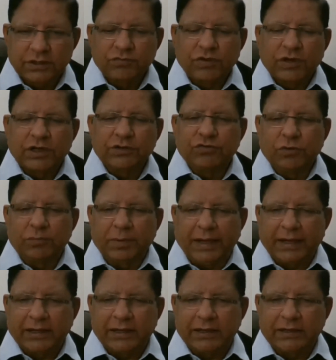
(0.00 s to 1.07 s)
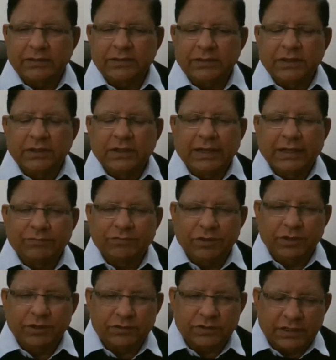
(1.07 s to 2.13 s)
wonderful bankers, and
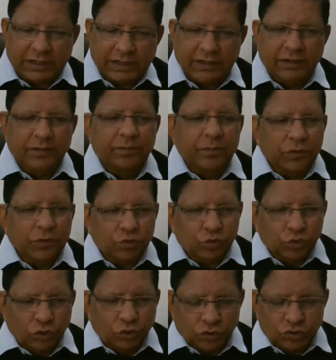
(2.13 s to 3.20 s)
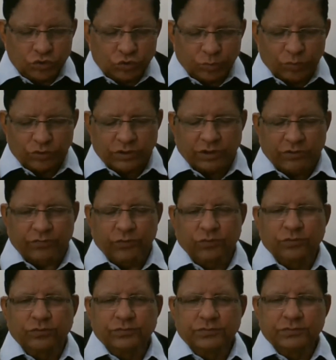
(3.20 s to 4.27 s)
we say kudos to both of you.
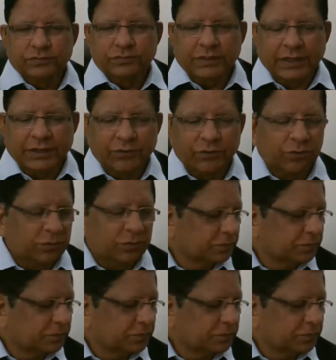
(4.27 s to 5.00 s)
Thank you.